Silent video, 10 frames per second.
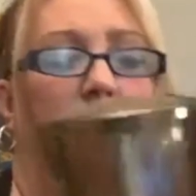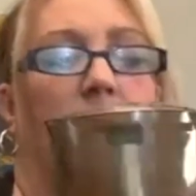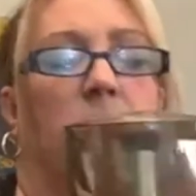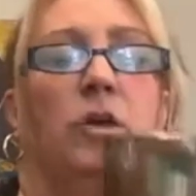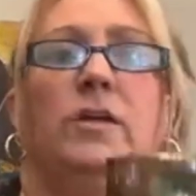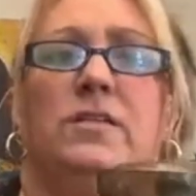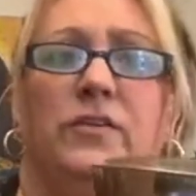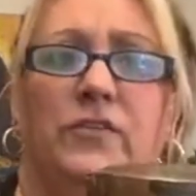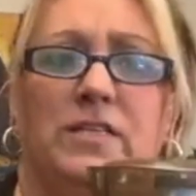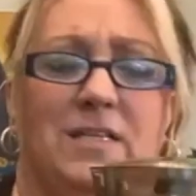The only
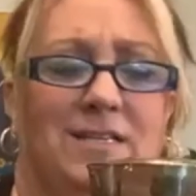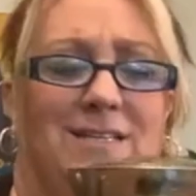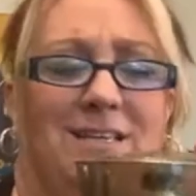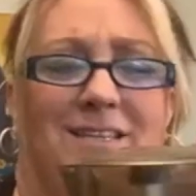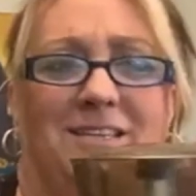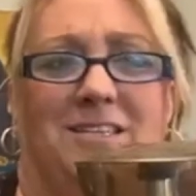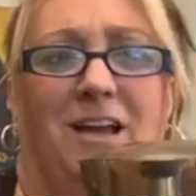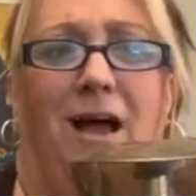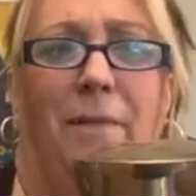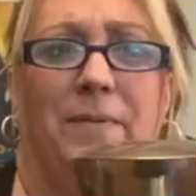difference is that this
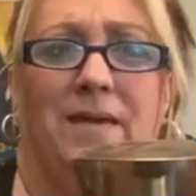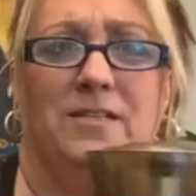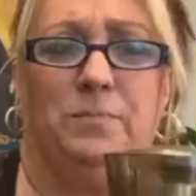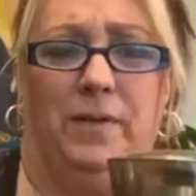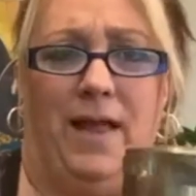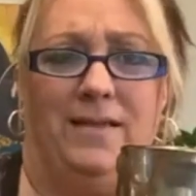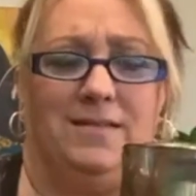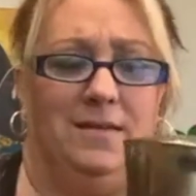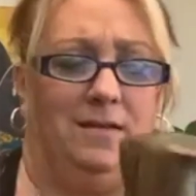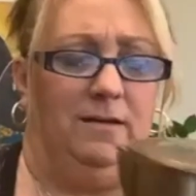top is
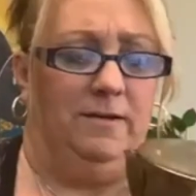plastic.